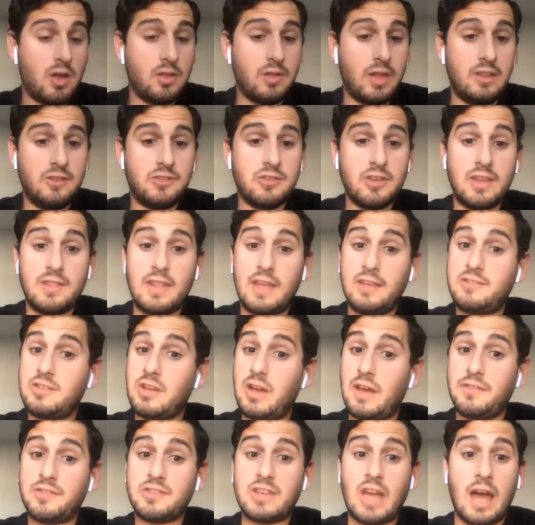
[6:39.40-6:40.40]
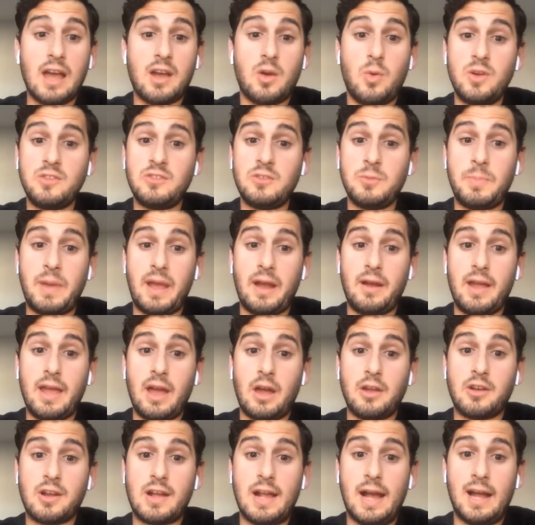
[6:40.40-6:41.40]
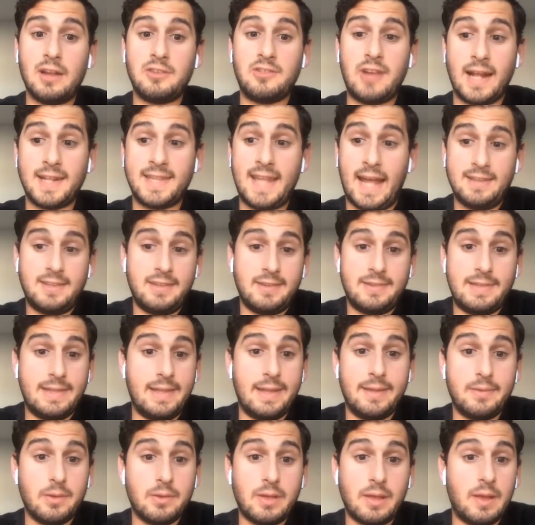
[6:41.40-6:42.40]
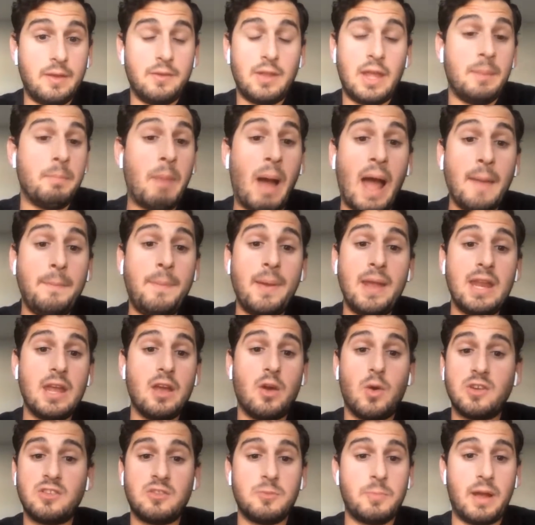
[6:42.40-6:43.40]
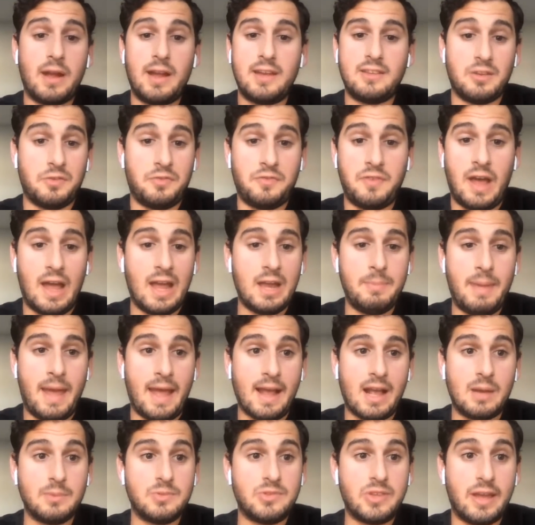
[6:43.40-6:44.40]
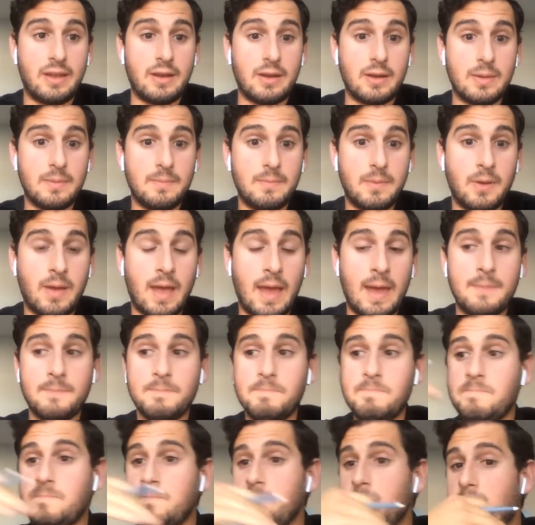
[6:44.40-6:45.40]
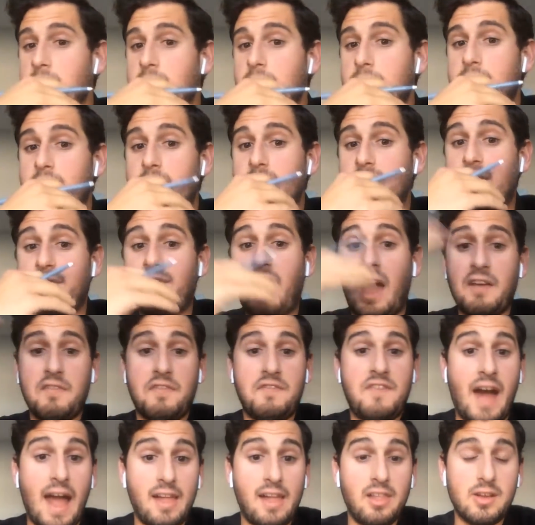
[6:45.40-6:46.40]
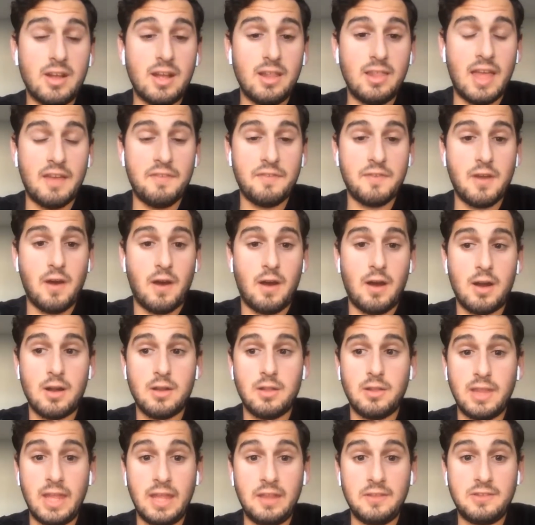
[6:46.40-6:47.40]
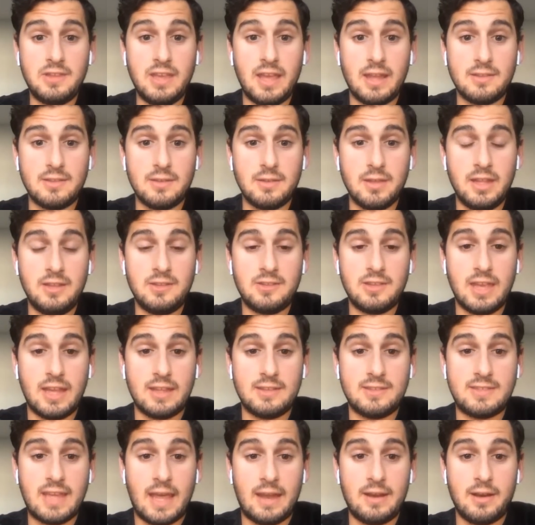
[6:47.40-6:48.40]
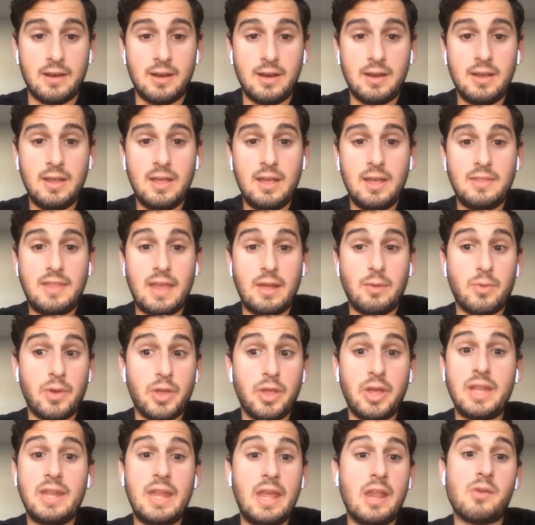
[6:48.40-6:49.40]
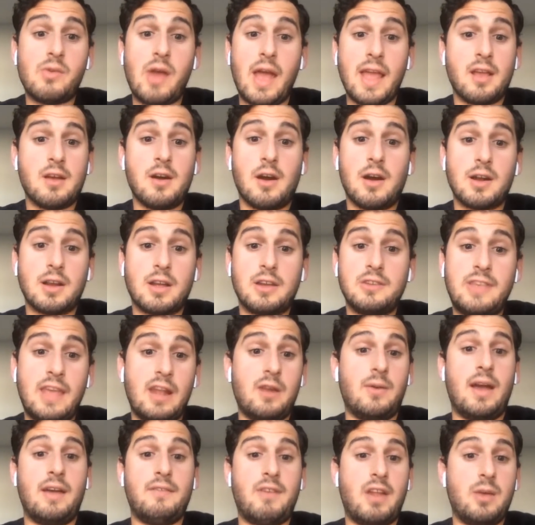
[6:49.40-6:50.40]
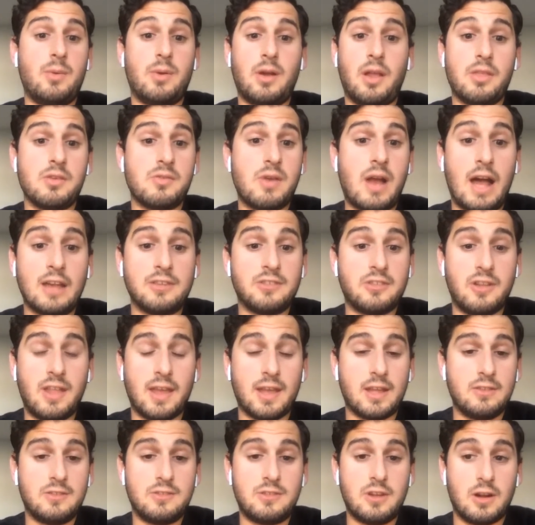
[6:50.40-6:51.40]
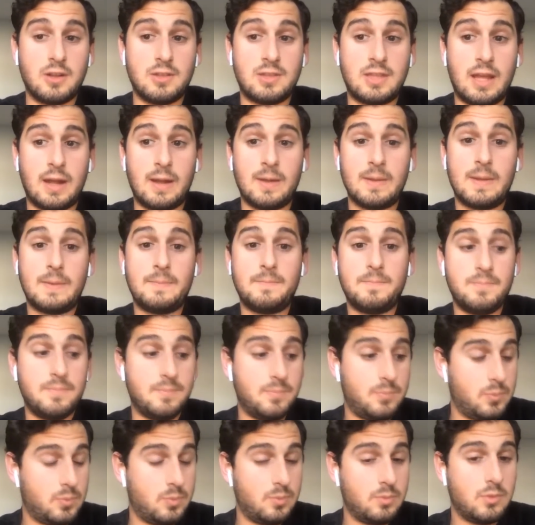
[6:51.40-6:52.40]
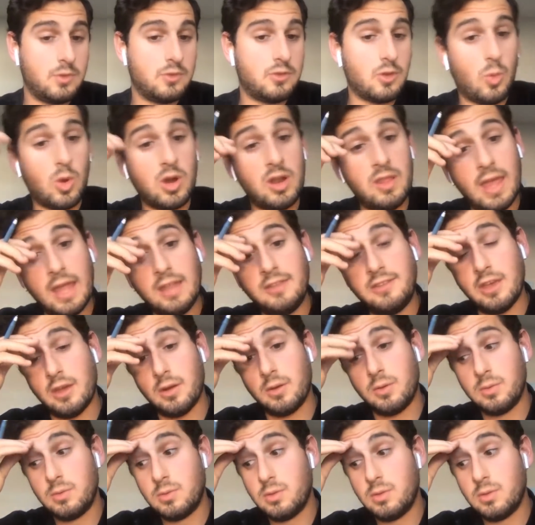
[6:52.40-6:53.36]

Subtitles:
Linsley, and they still have Scott Quisenberry under contract. In my opinion, Quisenberry is a fine backup center. Okay, they've got Filer at left guard, Linsley at center. They really need a right guard because they don't have anyone on the roster that can start there. So what do?